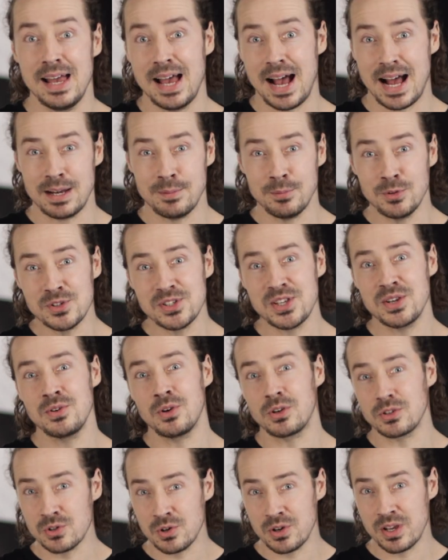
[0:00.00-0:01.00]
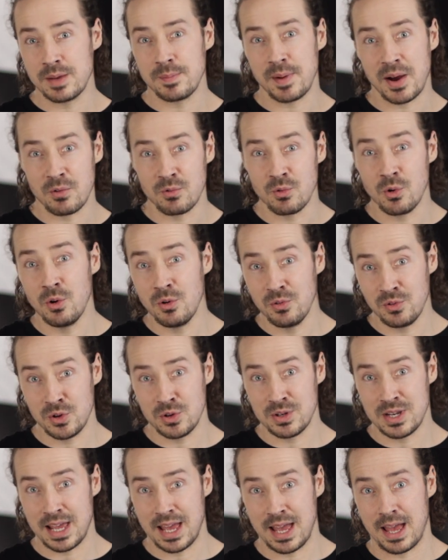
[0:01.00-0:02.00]
And I'm also not talking about raw
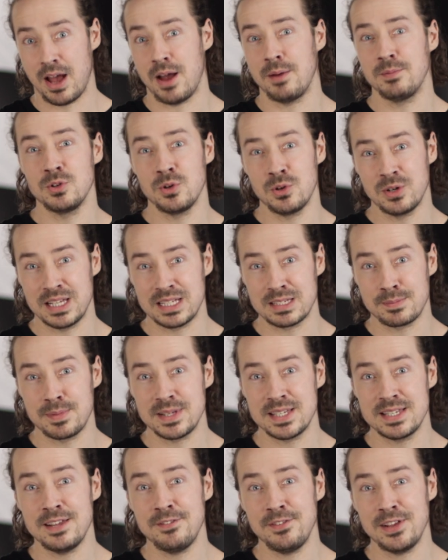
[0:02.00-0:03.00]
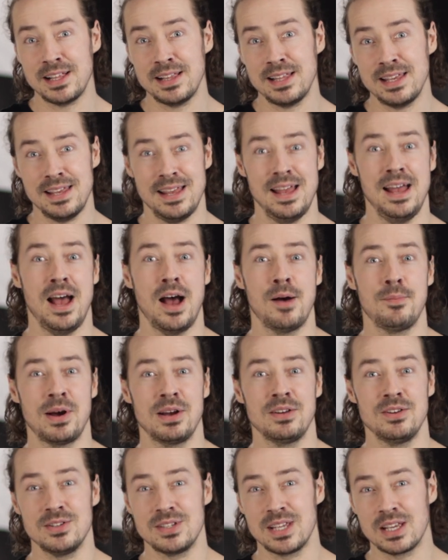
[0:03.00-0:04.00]
food here, I'm talking specifically
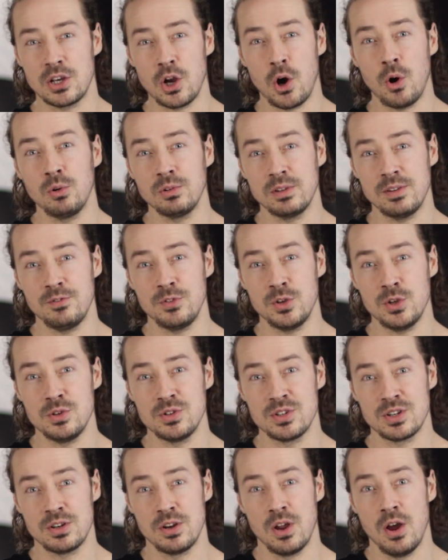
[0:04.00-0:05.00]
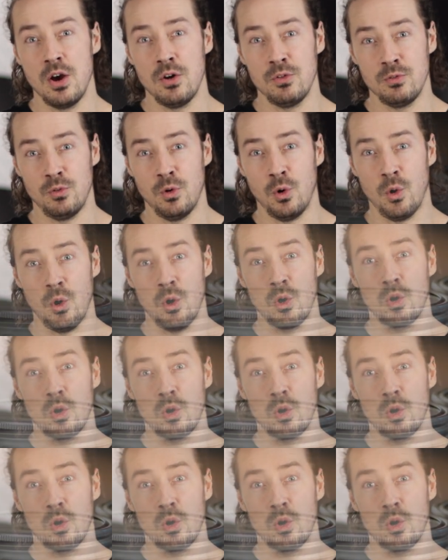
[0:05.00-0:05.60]
about using cold infusion for